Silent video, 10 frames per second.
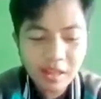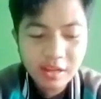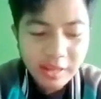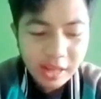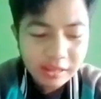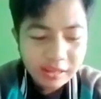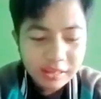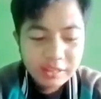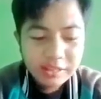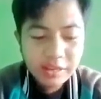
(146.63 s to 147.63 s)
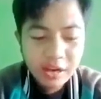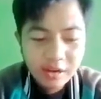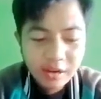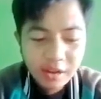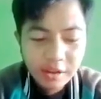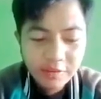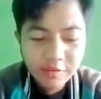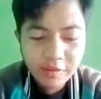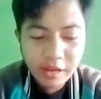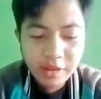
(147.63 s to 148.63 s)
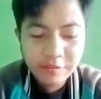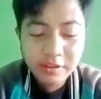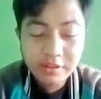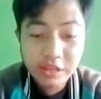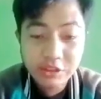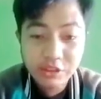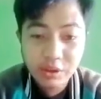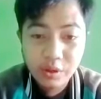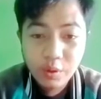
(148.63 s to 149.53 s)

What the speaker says: Okay, they have advantage